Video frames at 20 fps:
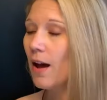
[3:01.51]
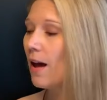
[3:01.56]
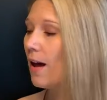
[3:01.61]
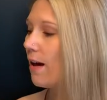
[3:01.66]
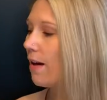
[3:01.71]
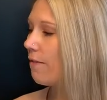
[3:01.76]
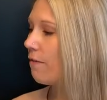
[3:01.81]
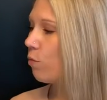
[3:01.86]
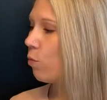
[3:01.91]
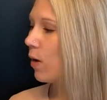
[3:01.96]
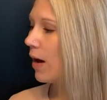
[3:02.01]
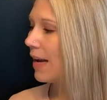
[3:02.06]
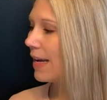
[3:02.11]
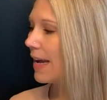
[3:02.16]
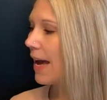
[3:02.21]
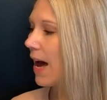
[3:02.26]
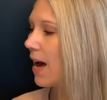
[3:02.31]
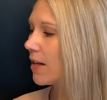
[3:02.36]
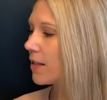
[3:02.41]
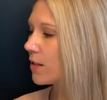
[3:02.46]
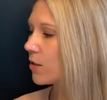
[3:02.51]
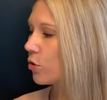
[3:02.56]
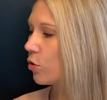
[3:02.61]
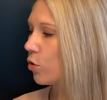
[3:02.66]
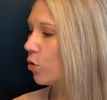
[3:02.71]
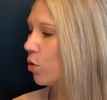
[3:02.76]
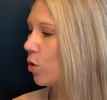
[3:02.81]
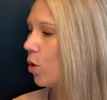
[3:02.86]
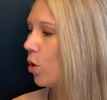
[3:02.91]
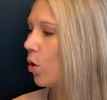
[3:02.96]
of what a
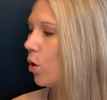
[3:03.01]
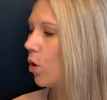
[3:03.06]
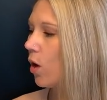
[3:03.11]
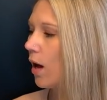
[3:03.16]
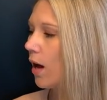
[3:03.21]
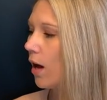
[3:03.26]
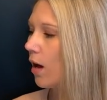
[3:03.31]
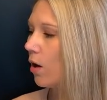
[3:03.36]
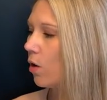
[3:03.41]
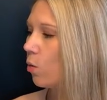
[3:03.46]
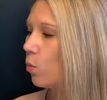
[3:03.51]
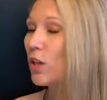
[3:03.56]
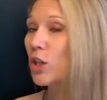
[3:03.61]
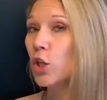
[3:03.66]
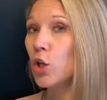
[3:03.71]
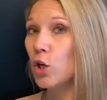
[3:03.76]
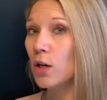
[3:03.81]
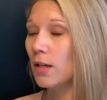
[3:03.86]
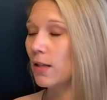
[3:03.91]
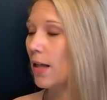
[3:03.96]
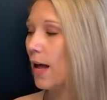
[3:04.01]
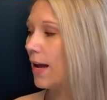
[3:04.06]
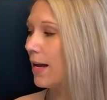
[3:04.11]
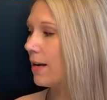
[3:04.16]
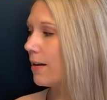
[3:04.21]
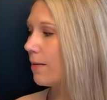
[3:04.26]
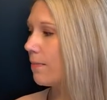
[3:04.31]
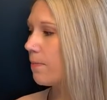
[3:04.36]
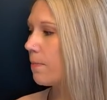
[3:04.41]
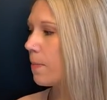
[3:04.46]
castle would look
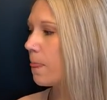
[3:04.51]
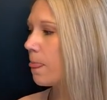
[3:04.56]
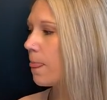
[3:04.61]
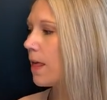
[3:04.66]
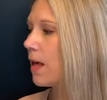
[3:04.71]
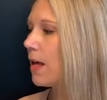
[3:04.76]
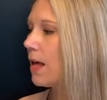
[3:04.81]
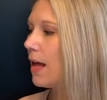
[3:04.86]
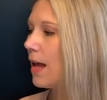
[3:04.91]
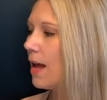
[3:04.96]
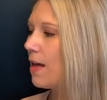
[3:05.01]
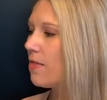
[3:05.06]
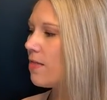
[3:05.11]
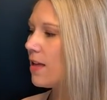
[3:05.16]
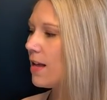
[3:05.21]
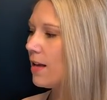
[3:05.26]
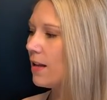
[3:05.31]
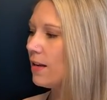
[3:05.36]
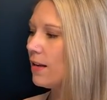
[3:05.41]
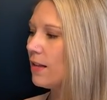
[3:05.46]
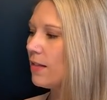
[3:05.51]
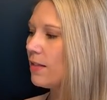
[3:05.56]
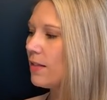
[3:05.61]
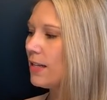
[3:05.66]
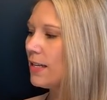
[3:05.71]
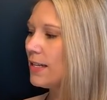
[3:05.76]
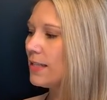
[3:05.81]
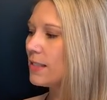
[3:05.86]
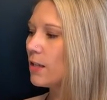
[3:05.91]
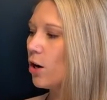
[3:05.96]
like. And then
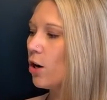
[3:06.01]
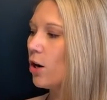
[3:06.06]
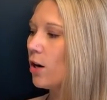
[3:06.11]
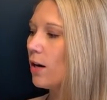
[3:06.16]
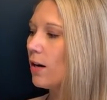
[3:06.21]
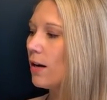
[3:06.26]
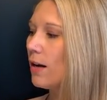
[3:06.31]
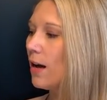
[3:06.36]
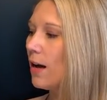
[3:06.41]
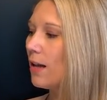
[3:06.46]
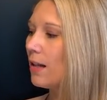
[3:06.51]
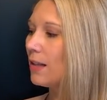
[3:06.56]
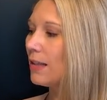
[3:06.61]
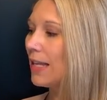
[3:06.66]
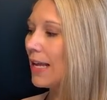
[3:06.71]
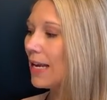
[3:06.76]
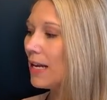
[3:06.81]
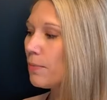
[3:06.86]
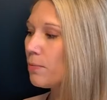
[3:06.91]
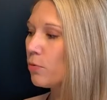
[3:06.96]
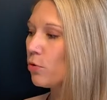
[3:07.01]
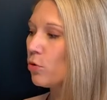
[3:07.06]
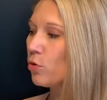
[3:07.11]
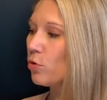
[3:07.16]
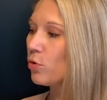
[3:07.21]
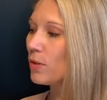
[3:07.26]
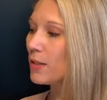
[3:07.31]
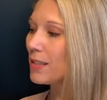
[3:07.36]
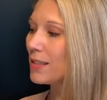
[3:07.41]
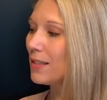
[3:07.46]
these are
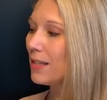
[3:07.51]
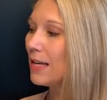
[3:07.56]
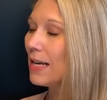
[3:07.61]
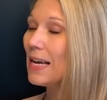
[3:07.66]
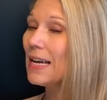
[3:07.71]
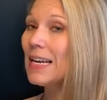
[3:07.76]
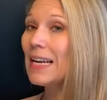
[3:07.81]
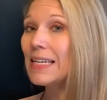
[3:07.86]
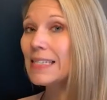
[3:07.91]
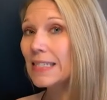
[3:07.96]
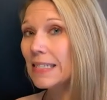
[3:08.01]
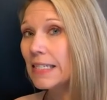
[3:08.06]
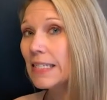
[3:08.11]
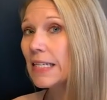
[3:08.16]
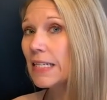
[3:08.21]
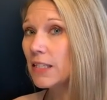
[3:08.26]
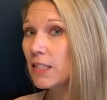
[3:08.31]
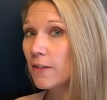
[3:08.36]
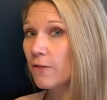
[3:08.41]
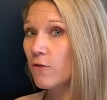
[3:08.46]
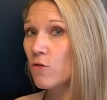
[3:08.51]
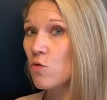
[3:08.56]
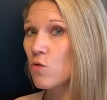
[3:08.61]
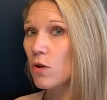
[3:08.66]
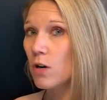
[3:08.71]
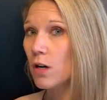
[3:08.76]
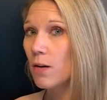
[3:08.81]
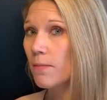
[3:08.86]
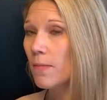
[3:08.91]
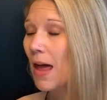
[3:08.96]
labels in a sentence
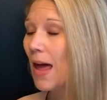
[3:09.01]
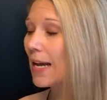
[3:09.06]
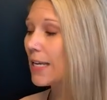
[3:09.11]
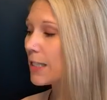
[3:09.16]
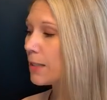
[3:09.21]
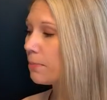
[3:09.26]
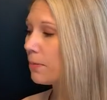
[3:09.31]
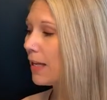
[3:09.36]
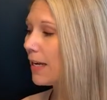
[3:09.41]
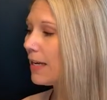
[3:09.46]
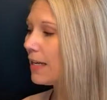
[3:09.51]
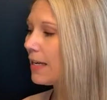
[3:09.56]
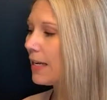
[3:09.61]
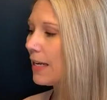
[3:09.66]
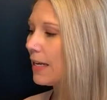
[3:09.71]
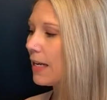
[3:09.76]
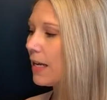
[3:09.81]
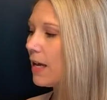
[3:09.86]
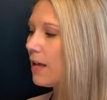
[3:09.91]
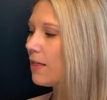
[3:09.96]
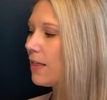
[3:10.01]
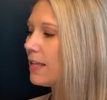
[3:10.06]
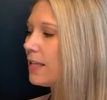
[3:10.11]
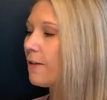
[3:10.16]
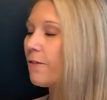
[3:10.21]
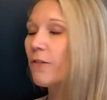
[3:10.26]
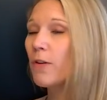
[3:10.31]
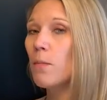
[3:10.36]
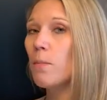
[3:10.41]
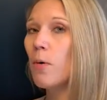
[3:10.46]
form explaining the
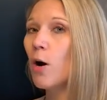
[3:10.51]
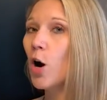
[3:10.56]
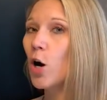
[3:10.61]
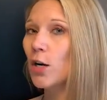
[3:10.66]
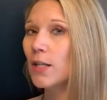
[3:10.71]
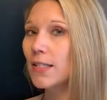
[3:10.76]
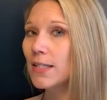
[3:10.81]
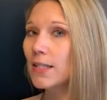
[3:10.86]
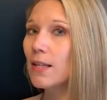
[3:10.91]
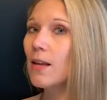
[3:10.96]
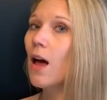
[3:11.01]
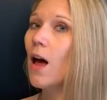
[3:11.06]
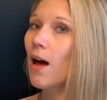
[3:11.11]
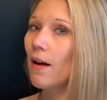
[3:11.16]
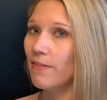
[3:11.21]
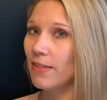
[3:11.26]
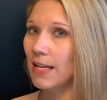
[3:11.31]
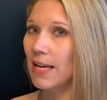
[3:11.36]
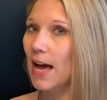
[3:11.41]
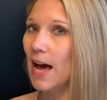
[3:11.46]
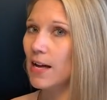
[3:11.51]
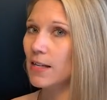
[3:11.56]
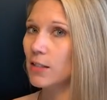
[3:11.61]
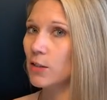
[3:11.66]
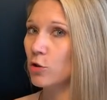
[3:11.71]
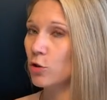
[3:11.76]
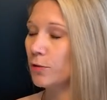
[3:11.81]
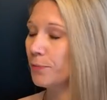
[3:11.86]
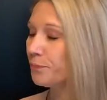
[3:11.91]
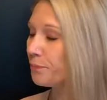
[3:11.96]
different parts of the
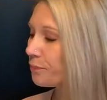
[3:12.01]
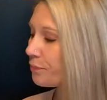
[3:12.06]
castle.